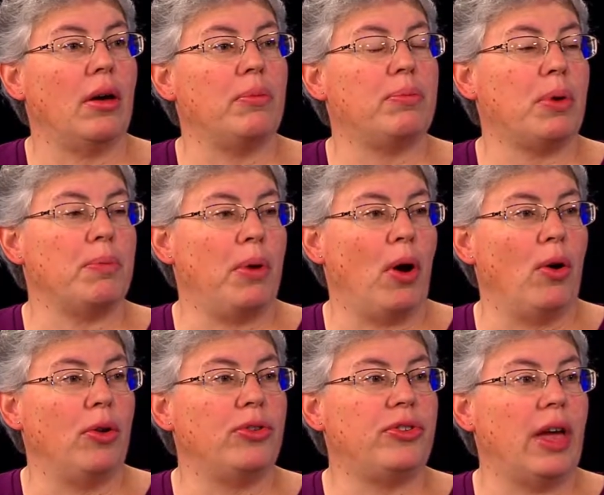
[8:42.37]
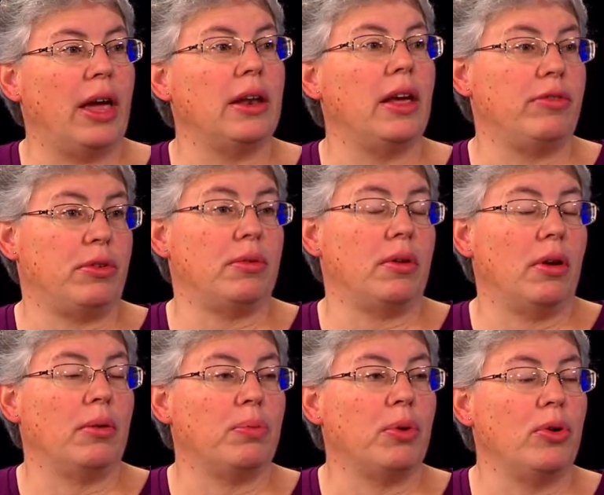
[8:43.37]
proposed and has
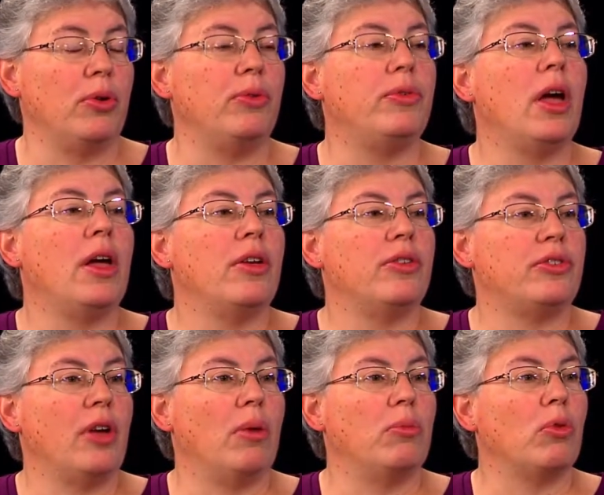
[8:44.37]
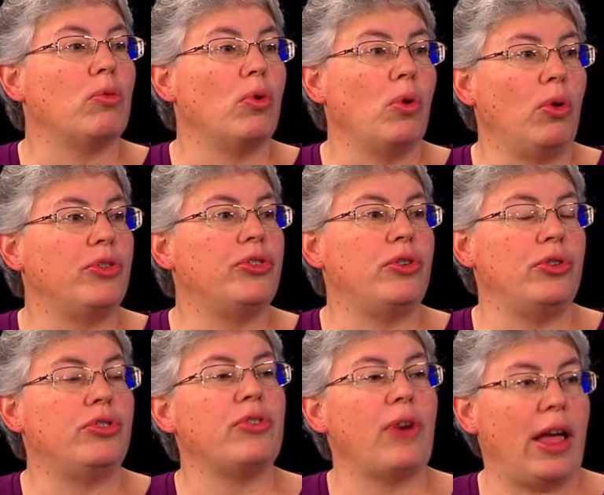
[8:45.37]
approved some rules to
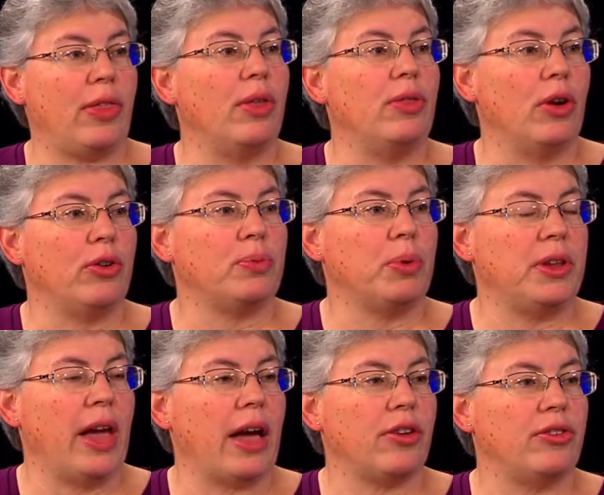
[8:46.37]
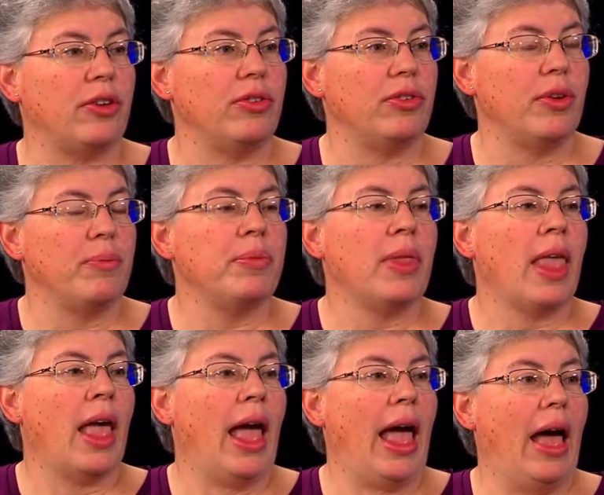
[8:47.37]
strengthen those protections.
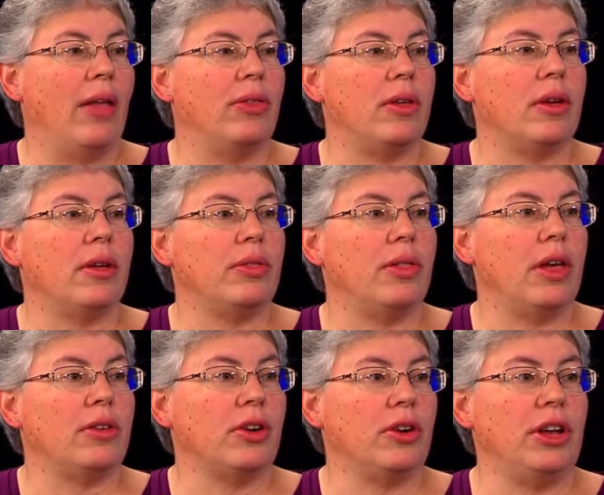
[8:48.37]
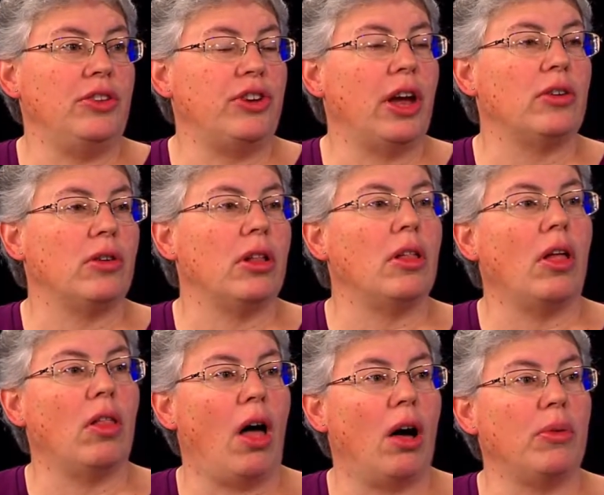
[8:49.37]
And the Attorney General,
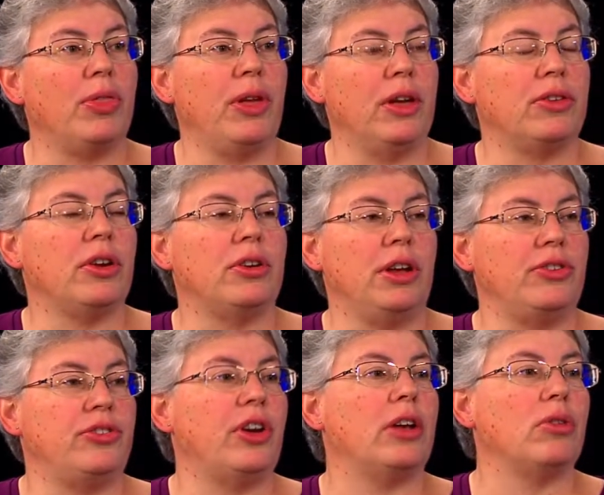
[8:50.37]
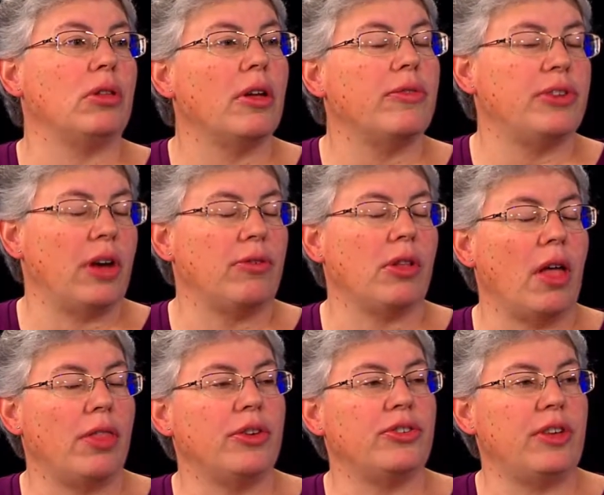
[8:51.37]
along with the Attorneys General of several
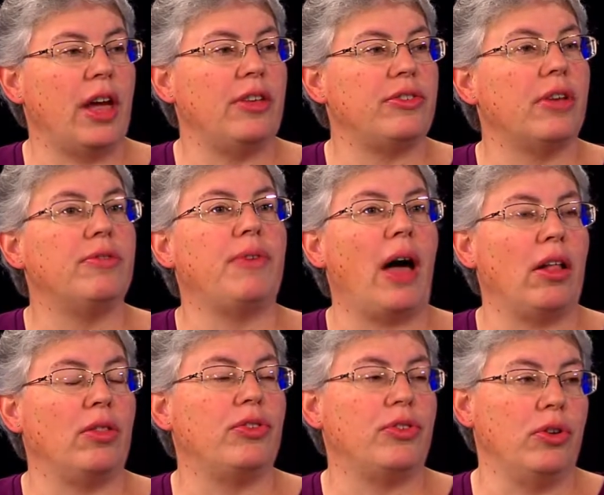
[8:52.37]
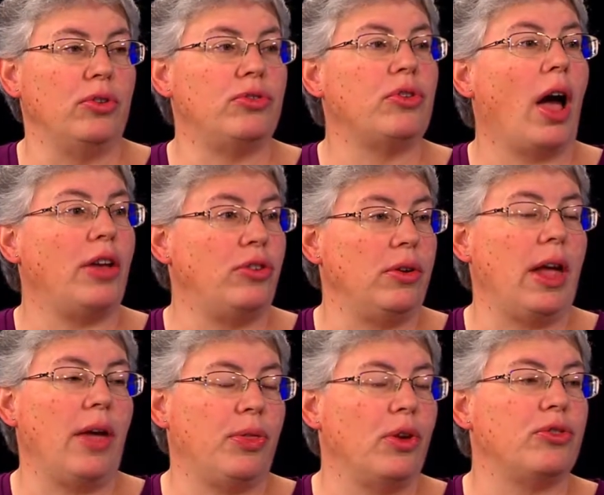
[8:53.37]
other states, have filed suit trying to
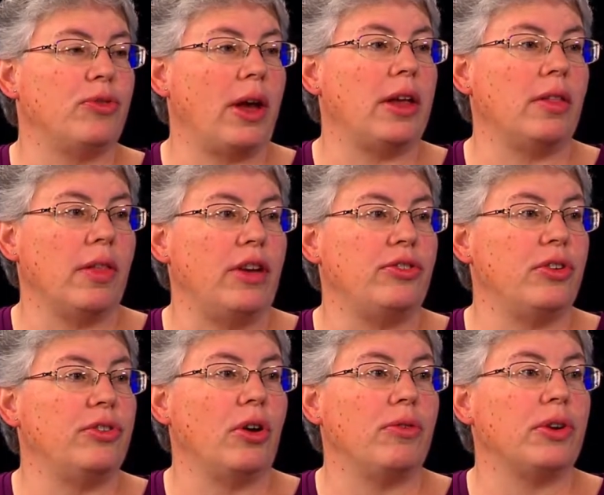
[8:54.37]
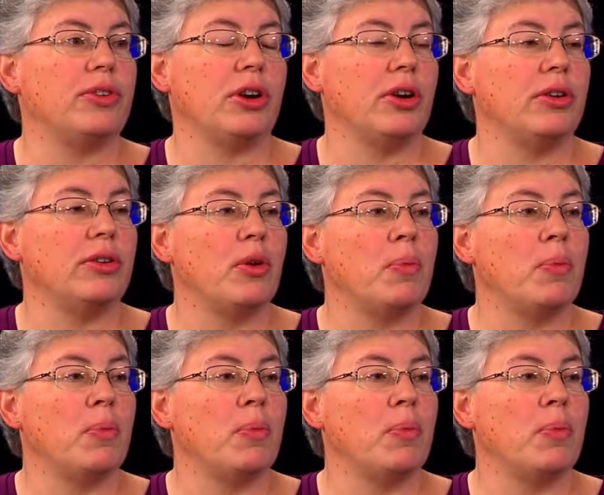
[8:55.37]
get those regulations overturned.